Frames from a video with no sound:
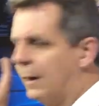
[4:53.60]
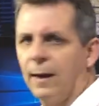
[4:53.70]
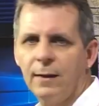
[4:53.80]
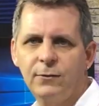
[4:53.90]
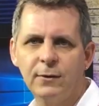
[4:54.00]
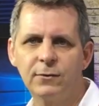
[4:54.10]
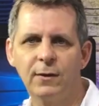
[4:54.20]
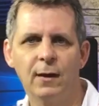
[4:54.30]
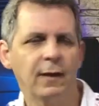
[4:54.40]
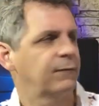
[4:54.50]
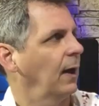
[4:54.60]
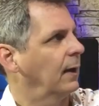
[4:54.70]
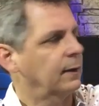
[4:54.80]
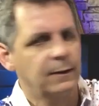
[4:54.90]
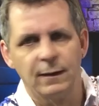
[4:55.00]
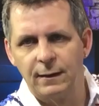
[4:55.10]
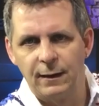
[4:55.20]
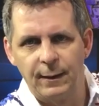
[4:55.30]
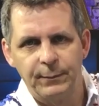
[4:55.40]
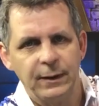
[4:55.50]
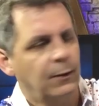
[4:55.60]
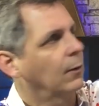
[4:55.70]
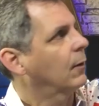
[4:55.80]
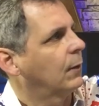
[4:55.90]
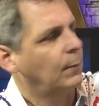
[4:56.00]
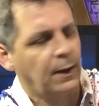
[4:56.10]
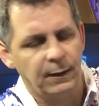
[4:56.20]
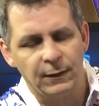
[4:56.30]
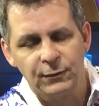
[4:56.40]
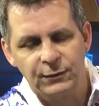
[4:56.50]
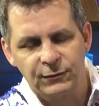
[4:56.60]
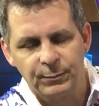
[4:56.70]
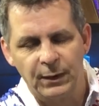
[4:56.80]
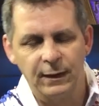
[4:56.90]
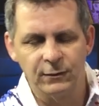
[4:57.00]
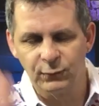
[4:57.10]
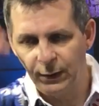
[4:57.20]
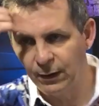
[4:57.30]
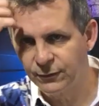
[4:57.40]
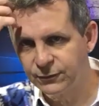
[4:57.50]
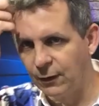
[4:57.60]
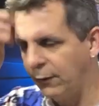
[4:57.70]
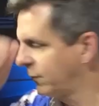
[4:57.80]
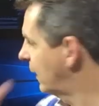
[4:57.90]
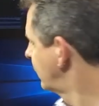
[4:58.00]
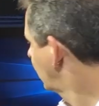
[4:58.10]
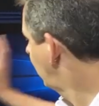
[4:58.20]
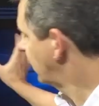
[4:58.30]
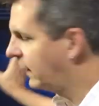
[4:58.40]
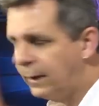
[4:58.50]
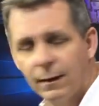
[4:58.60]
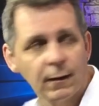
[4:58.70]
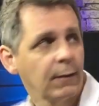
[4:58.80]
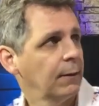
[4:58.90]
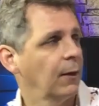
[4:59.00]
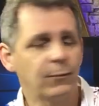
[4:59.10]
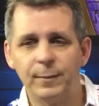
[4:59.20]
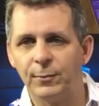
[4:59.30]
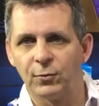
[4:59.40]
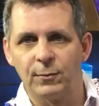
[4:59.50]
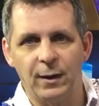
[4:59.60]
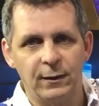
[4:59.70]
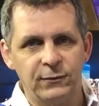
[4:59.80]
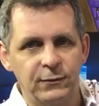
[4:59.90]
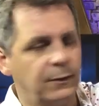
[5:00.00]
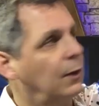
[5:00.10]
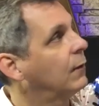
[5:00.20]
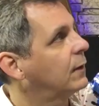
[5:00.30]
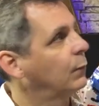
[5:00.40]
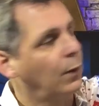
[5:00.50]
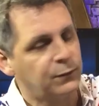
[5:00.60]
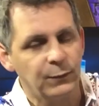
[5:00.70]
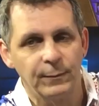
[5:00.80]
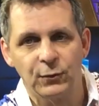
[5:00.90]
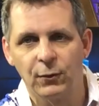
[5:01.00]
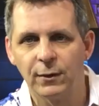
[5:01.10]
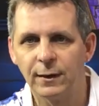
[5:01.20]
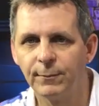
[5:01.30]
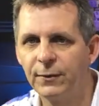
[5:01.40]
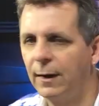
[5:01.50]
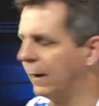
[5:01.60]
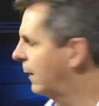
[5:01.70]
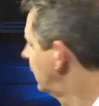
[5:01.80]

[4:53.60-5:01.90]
And as you can tell, I've got it up here on my other display as well. So as I'm drawing here, other people who are in my studio can watch what I'm drawing up there.